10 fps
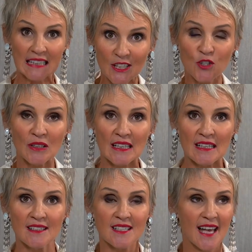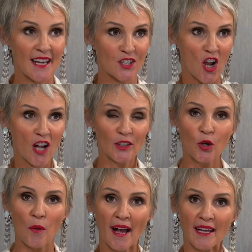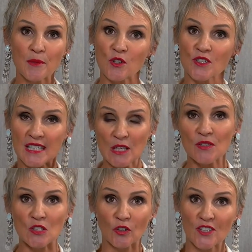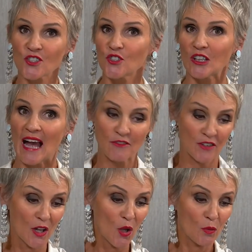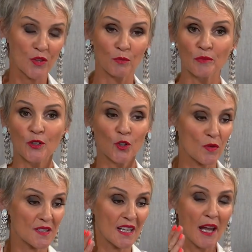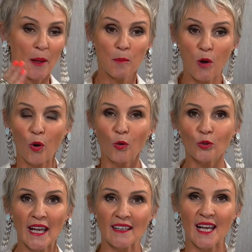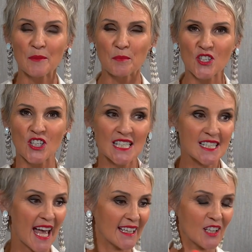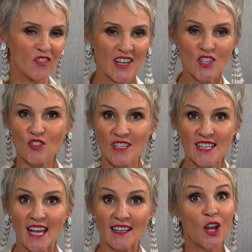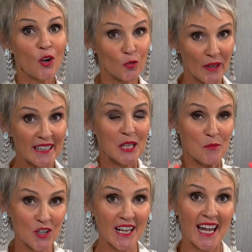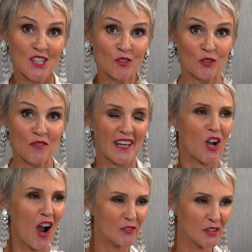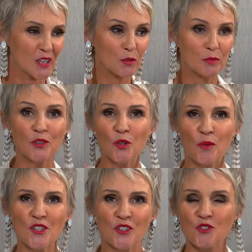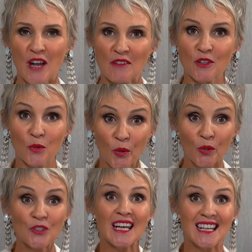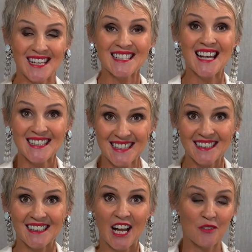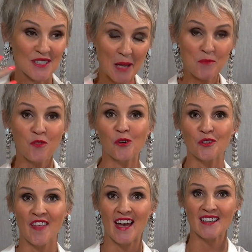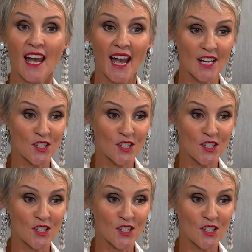He literally decided target acquired because he was looking to do life with a woman who was bold and ambitious and adventurous. And red communicates all of that. A confident woman who wanted to travel the world. Yes, I did. I was up for all of that.